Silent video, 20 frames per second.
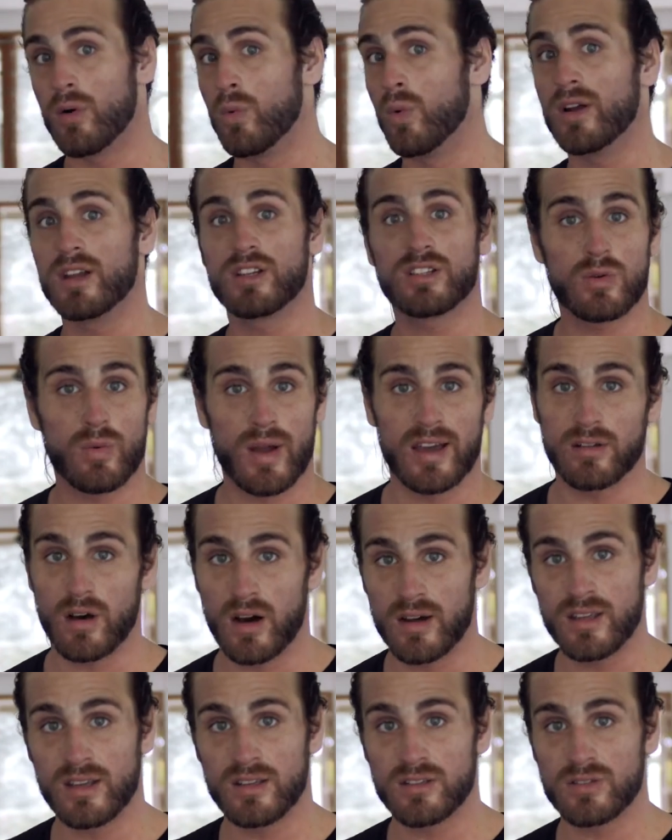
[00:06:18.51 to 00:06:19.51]
what is the right
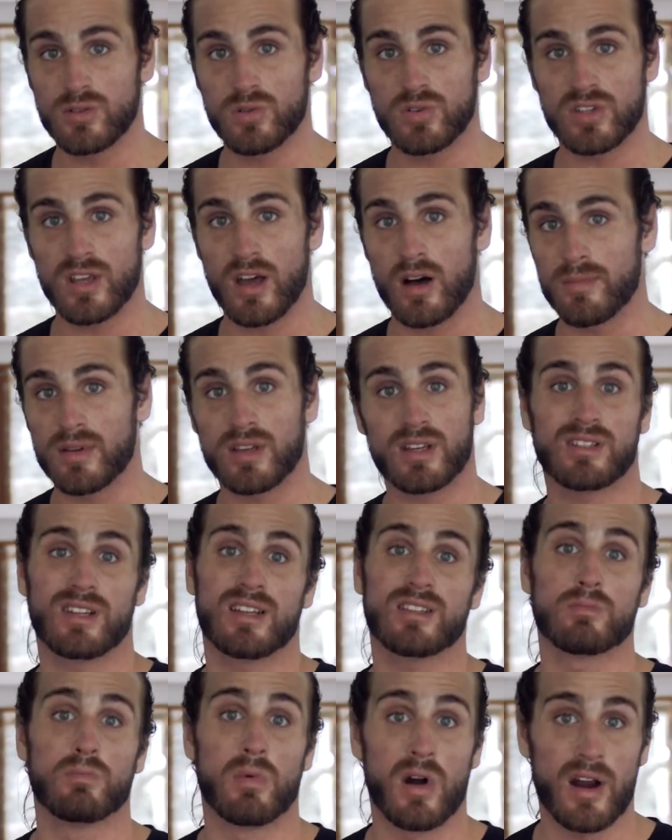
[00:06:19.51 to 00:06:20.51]
audience to sell, because
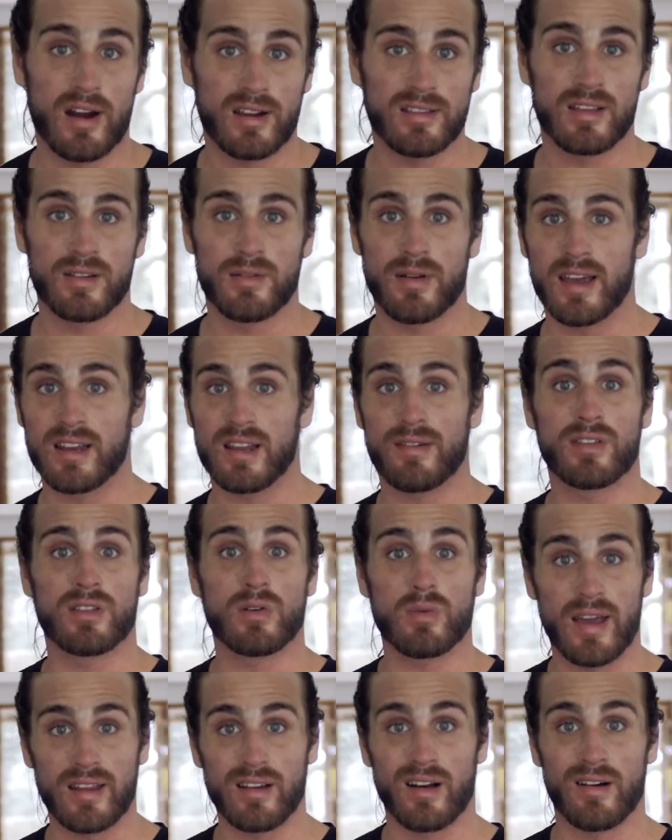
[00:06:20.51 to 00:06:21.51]
that's marketing, right? Having
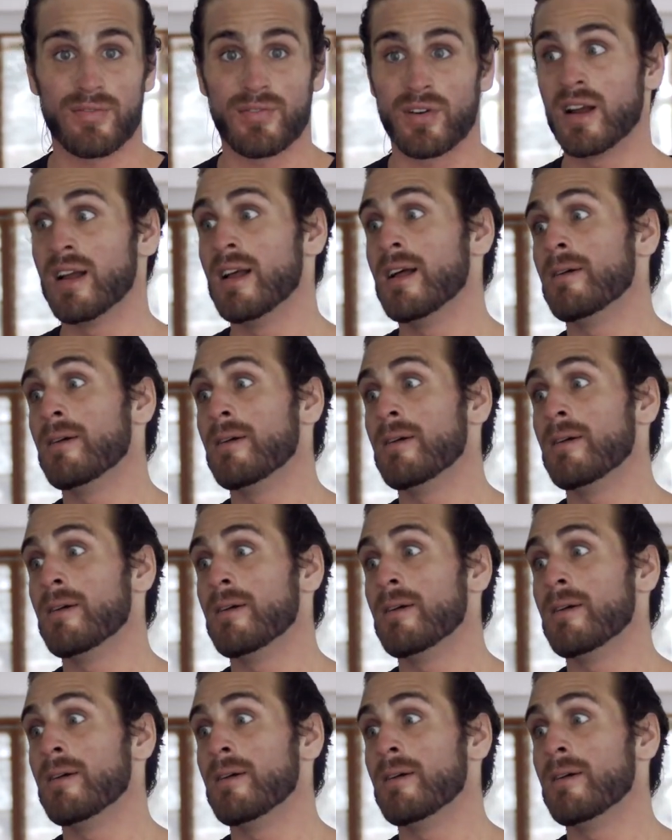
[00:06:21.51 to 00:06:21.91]
the right offer